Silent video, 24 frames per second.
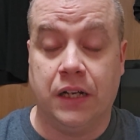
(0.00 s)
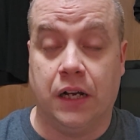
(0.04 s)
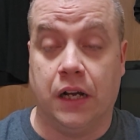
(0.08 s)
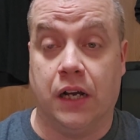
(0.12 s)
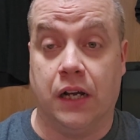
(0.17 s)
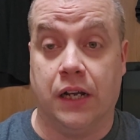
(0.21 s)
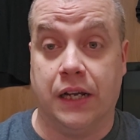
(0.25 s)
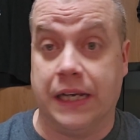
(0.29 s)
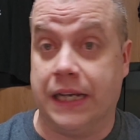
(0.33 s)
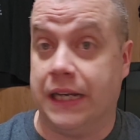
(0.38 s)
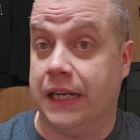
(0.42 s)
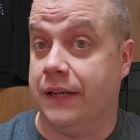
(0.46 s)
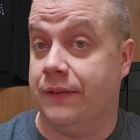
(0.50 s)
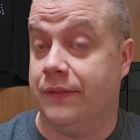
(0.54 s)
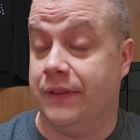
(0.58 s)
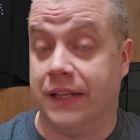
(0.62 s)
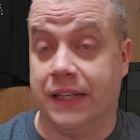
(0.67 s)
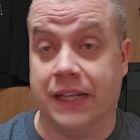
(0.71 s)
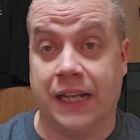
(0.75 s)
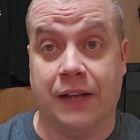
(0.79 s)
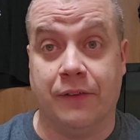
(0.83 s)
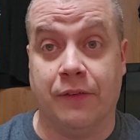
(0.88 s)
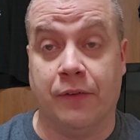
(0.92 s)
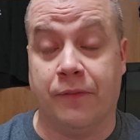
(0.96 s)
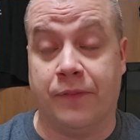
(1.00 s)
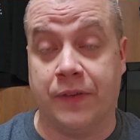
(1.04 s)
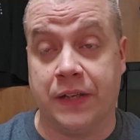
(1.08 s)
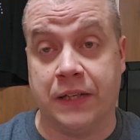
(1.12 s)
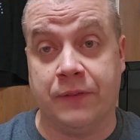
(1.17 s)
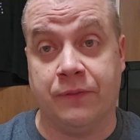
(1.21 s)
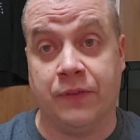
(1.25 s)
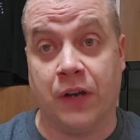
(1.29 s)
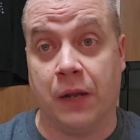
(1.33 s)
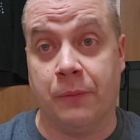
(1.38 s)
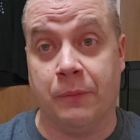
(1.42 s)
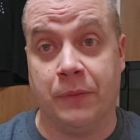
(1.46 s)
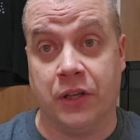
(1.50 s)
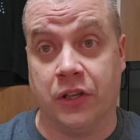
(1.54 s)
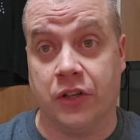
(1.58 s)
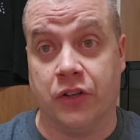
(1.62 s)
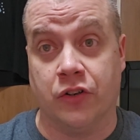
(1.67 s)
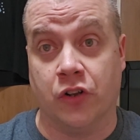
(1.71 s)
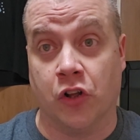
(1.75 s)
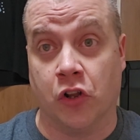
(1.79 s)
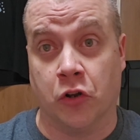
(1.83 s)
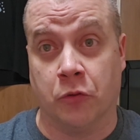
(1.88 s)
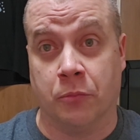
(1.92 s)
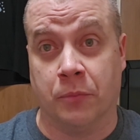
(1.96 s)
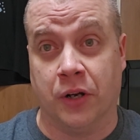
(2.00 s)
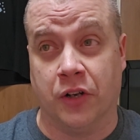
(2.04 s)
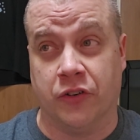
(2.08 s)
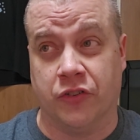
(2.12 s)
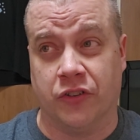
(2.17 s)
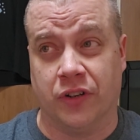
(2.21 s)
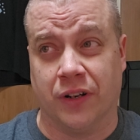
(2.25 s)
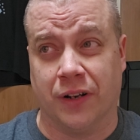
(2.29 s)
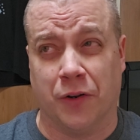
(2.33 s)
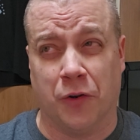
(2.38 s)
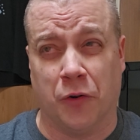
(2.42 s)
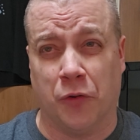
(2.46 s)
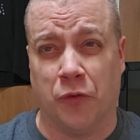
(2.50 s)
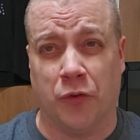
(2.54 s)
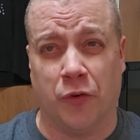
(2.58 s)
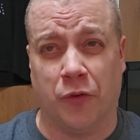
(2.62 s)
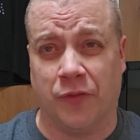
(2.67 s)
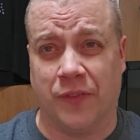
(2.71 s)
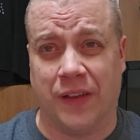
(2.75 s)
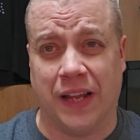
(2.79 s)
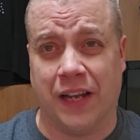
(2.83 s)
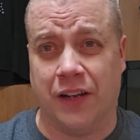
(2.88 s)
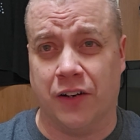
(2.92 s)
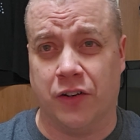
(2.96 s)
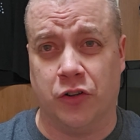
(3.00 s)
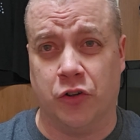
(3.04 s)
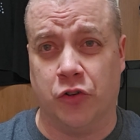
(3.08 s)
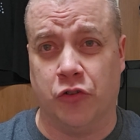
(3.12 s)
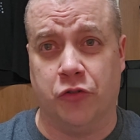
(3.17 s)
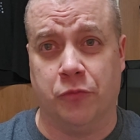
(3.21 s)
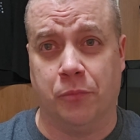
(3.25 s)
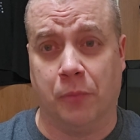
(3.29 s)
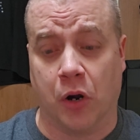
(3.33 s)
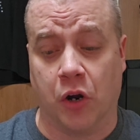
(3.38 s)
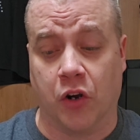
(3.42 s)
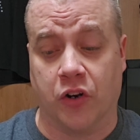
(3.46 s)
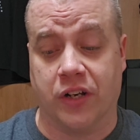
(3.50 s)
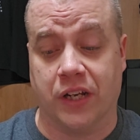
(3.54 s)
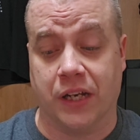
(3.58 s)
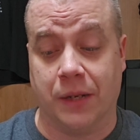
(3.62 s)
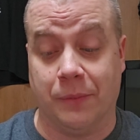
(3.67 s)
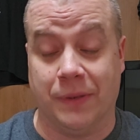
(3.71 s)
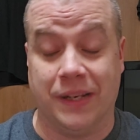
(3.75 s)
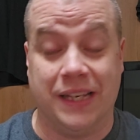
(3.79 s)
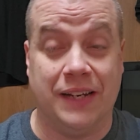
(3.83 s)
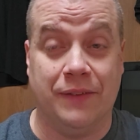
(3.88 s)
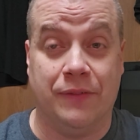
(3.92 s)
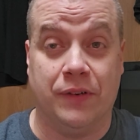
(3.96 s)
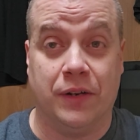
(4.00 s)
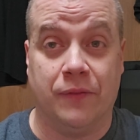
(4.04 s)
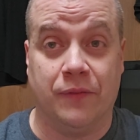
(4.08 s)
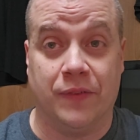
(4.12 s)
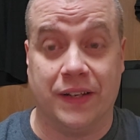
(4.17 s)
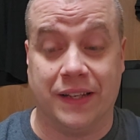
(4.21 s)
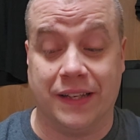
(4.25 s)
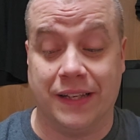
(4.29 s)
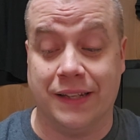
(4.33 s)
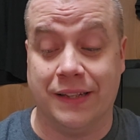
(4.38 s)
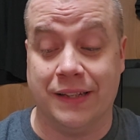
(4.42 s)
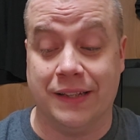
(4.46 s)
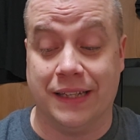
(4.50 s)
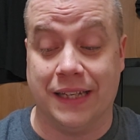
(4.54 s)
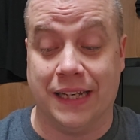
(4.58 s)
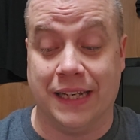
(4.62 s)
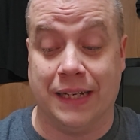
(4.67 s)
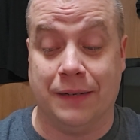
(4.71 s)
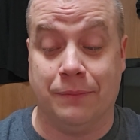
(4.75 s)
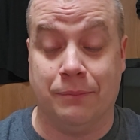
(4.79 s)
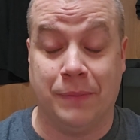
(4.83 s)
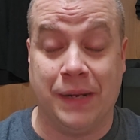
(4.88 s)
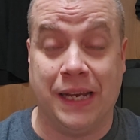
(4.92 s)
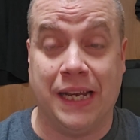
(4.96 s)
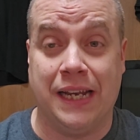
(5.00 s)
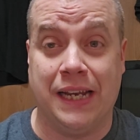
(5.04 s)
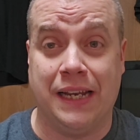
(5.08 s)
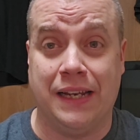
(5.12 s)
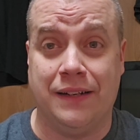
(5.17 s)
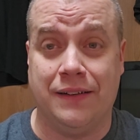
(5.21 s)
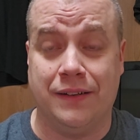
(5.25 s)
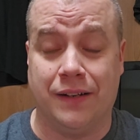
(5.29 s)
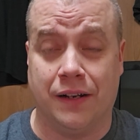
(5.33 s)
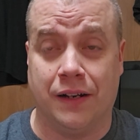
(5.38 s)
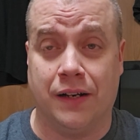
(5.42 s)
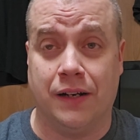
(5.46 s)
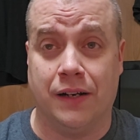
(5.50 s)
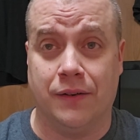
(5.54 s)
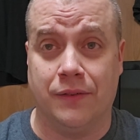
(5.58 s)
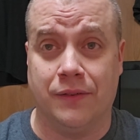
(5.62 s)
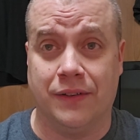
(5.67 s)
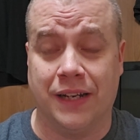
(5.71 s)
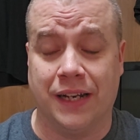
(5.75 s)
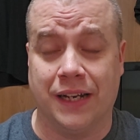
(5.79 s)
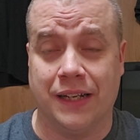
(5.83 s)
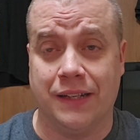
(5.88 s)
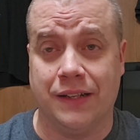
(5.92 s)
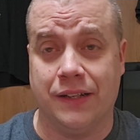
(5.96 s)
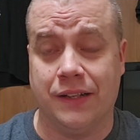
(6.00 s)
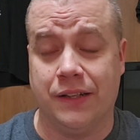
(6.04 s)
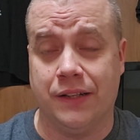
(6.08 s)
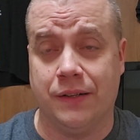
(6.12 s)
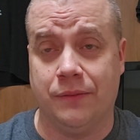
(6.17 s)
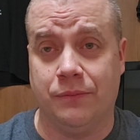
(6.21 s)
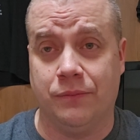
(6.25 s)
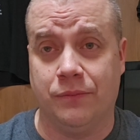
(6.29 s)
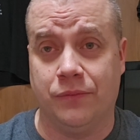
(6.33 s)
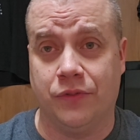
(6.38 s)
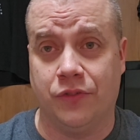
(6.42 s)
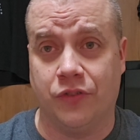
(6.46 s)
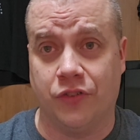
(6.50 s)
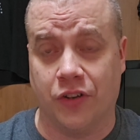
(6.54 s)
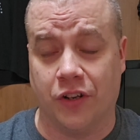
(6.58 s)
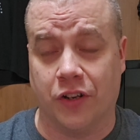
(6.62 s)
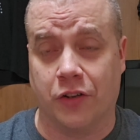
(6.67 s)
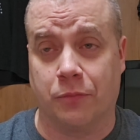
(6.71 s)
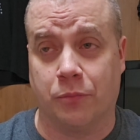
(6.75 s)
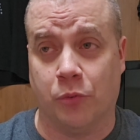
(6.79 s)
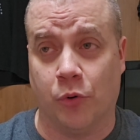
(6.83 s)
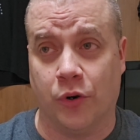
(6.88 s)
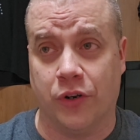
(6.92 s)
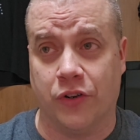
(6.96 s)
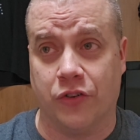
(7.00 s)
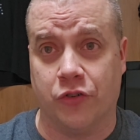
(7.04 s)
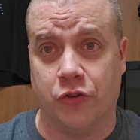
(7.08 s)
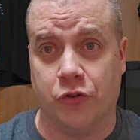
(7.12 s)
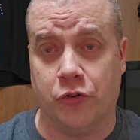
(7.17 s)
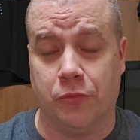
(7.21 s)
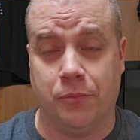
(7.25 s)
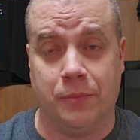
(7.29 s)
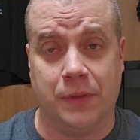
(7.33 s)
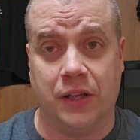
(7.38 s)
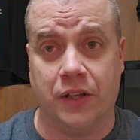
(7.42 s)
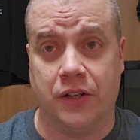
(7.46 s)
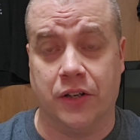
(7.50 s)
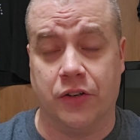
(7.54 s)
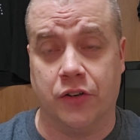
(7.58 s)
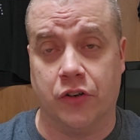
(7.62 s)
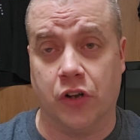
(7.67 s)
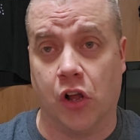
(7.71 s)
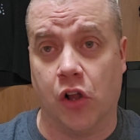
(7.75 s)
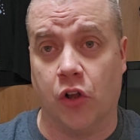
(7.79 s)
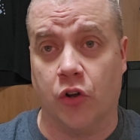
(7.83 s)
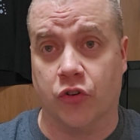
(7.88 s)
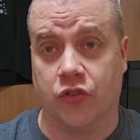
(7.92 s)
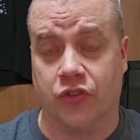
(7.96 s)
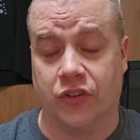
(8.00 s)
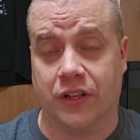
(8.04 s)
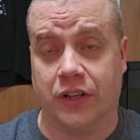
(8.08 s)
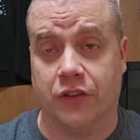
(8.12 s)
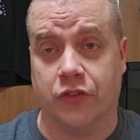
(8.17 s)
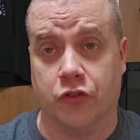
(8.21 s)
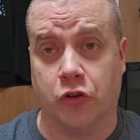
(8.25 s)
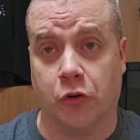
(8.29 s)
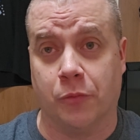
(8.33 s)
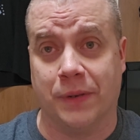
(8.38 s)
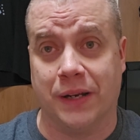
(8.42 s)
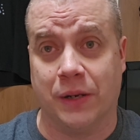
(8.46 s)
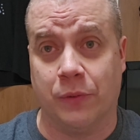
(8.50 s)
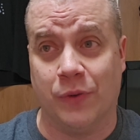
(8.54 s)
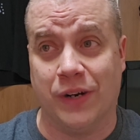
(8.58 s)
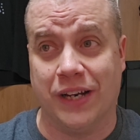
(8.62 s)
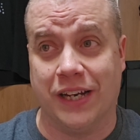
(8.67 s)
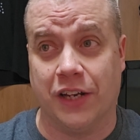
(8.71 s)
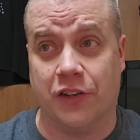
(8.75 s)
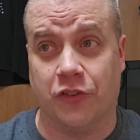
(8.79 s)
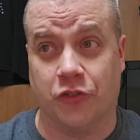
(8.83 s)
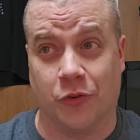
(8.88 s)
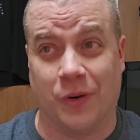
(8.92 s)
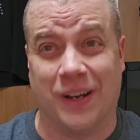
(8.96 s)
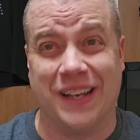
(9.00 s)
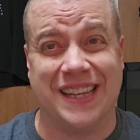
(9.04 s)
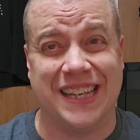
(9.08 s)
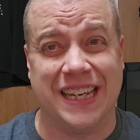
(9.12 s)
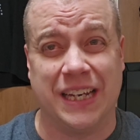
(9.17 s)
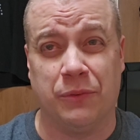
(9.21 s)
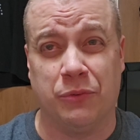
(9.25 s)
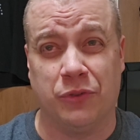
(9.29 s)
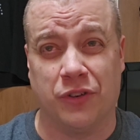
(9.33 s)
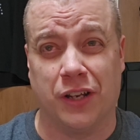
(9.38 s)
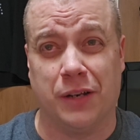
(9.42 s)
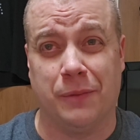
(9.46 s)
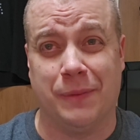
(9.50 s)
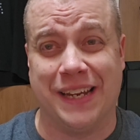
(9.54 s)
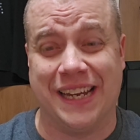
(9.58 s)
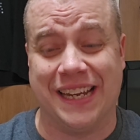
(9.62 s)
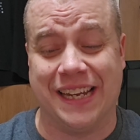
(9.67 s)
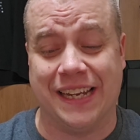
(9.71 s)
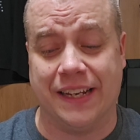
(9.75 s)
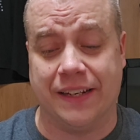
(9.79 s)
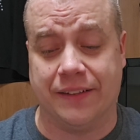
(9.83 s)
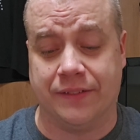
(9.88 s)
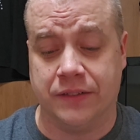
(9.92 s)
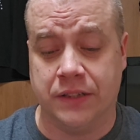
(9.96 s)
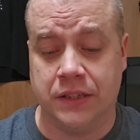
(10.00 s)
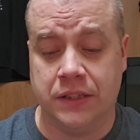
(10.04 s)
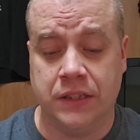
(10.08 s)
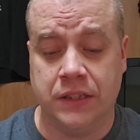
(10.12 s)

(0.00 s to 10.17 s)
It did have a $55 million budget. I don't know if that includes marketing, but even if it didn't, it made $96.2 million in its opening weekend, so I think it was going to be a hit.